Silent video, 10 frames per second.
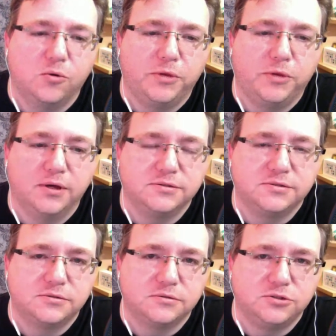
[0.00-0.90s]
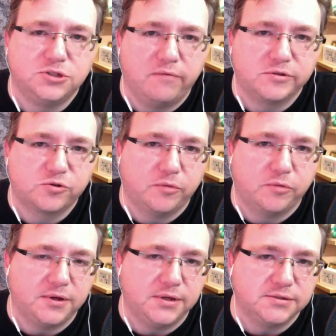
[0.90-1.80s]
because
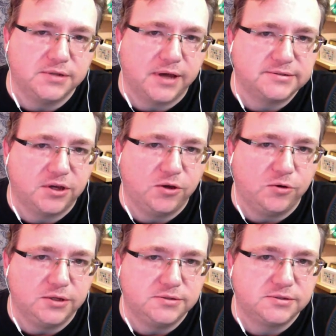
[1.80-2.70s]
JavaScript is executed